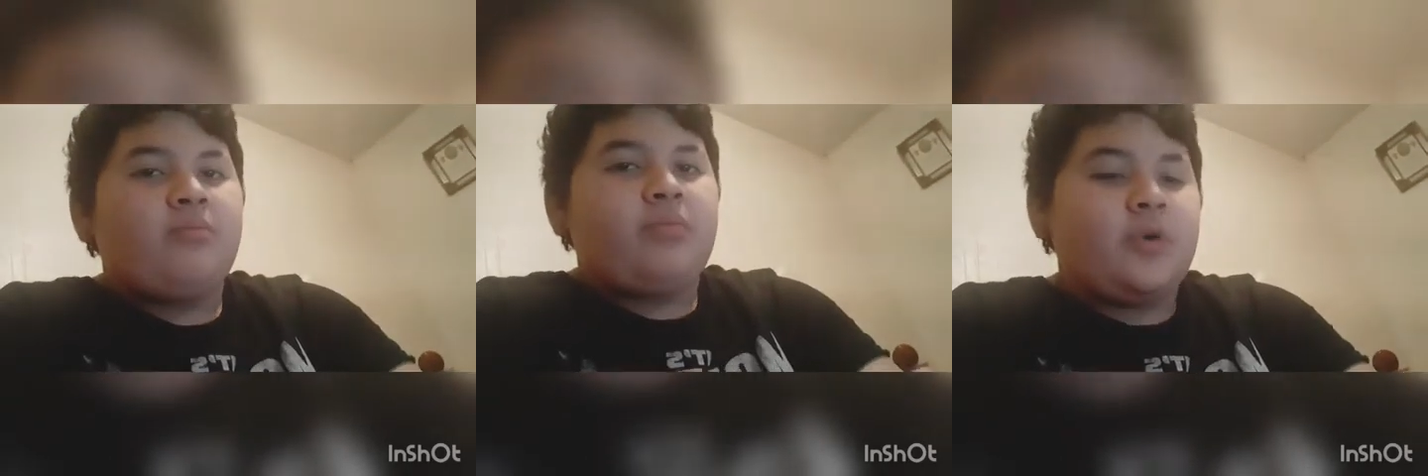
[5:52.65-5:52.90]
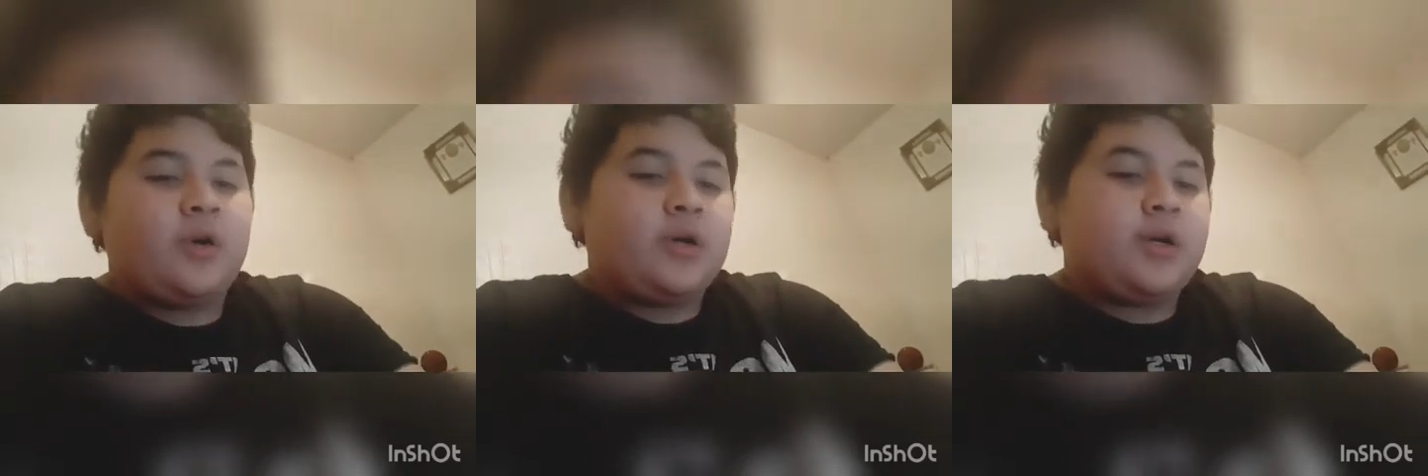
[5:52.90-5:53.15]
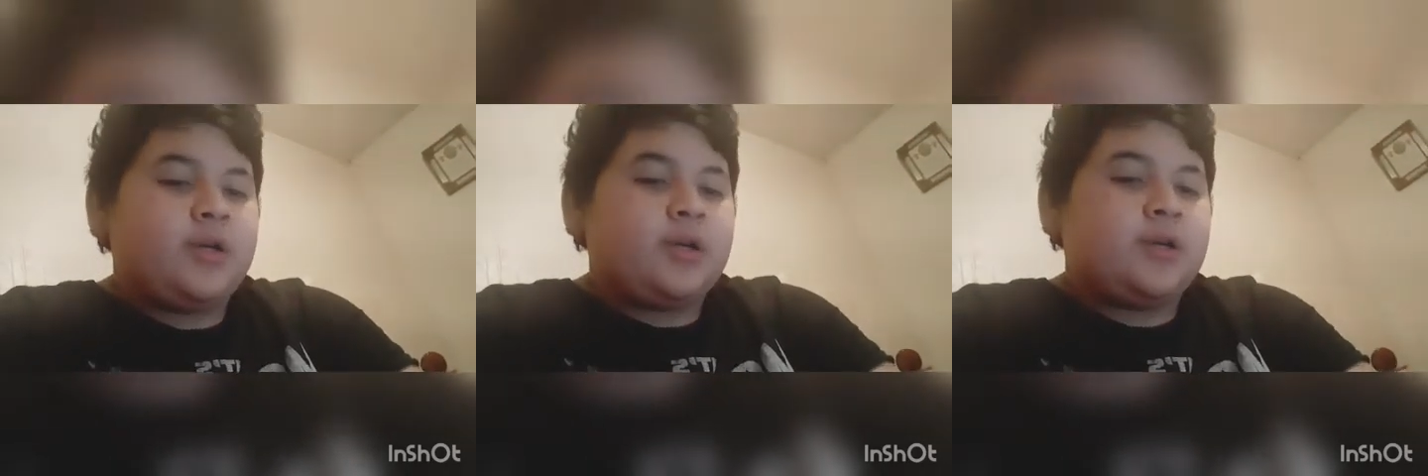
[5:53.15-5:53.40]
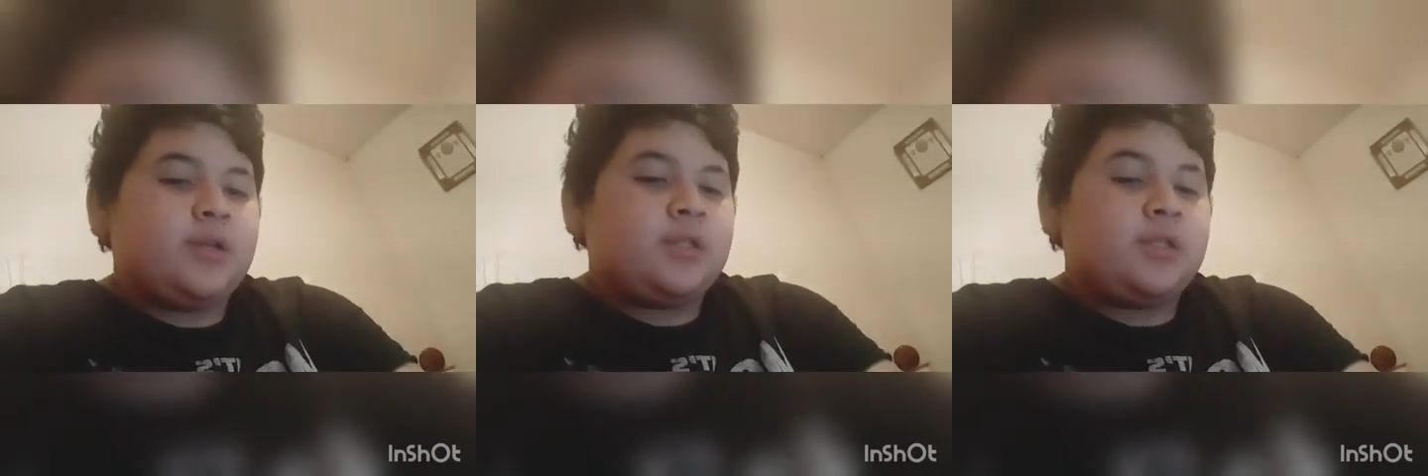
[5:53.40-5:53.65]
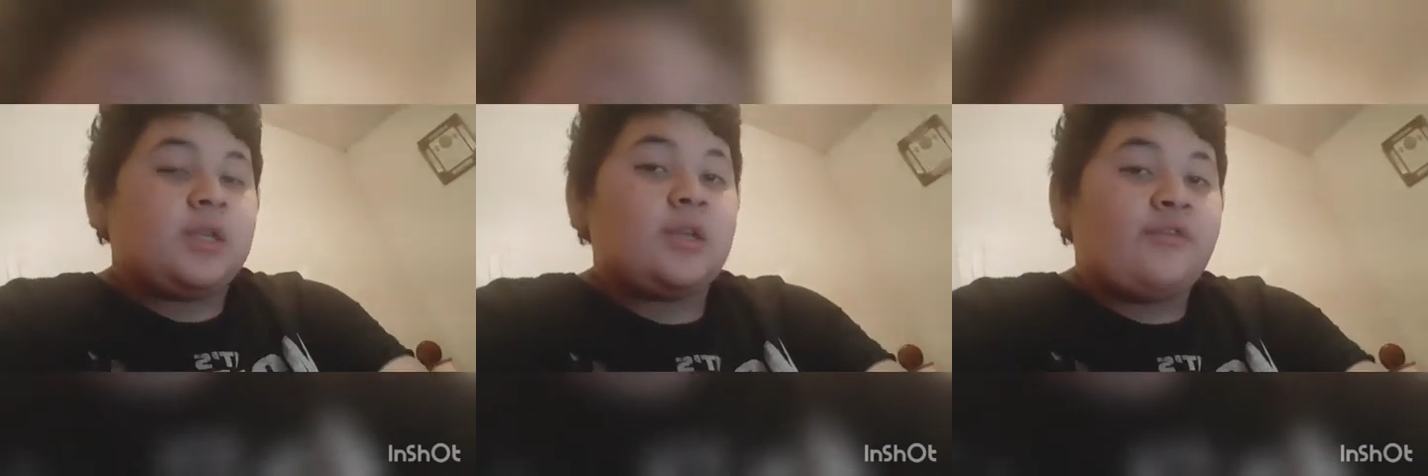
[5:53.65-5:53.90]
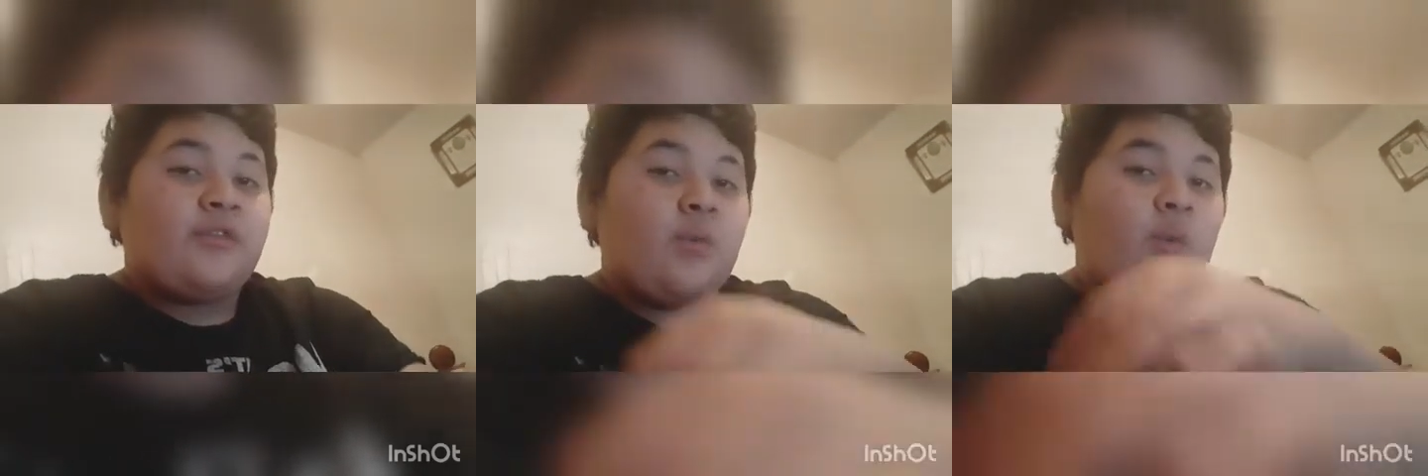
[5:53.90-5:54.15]
but thank you
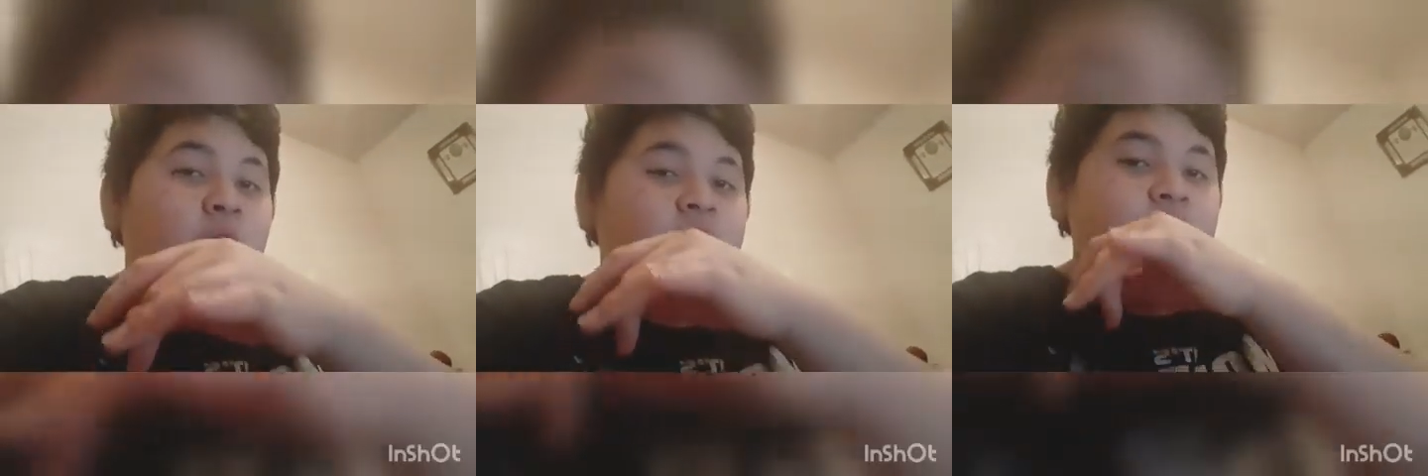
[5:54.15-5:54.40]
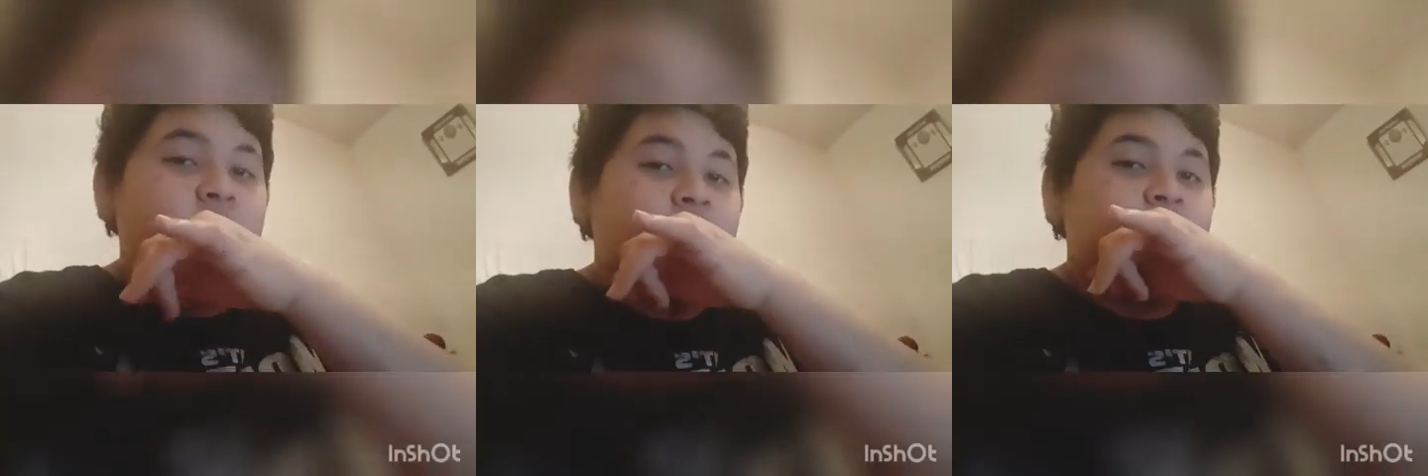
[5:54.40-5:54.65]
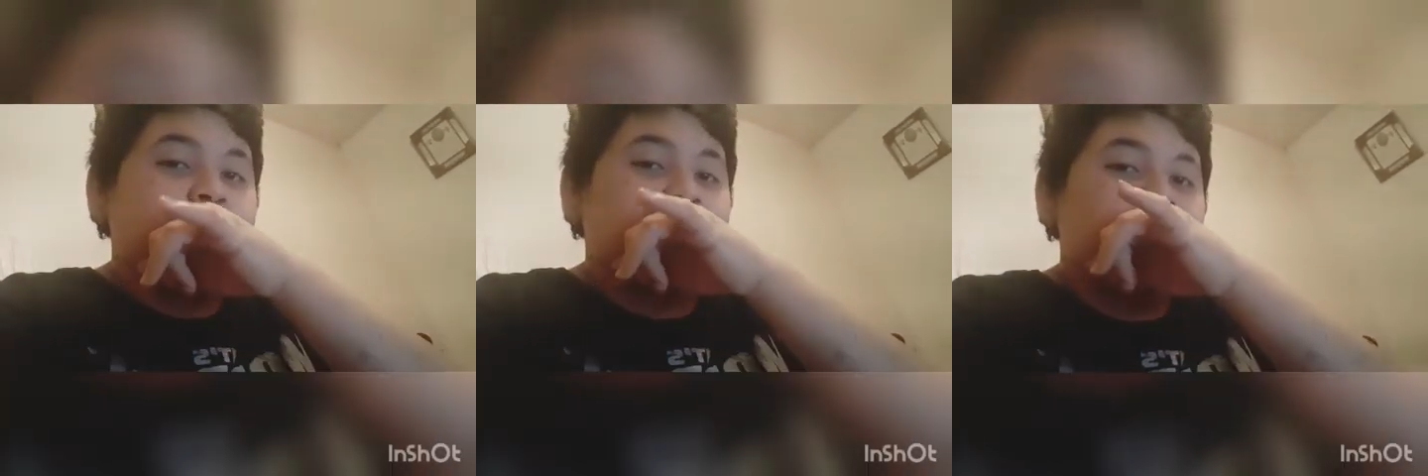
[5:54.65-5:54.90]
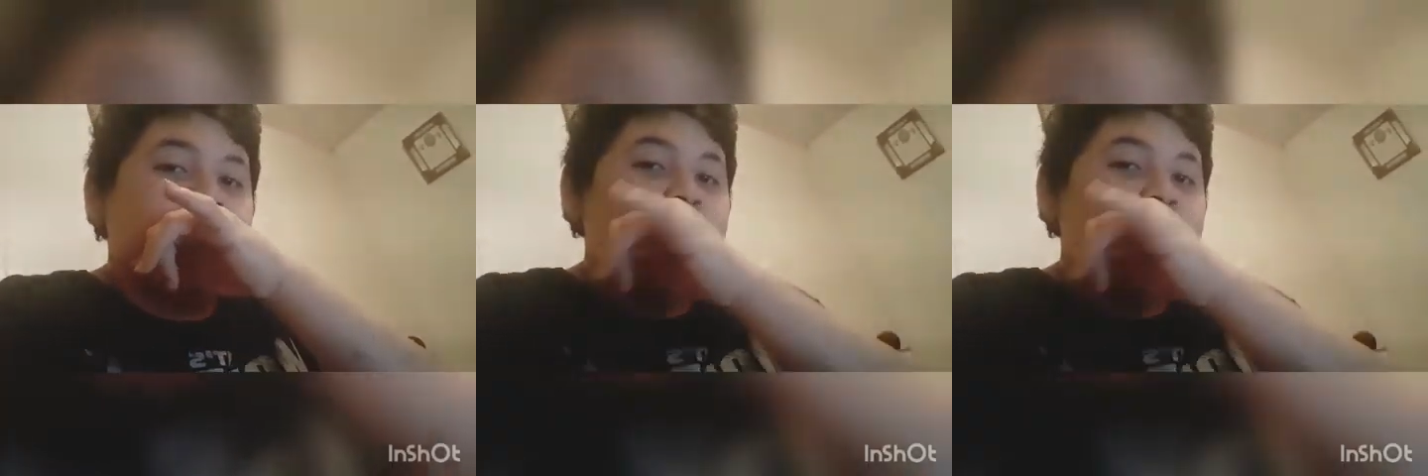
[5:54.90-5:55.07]
for watching, guys.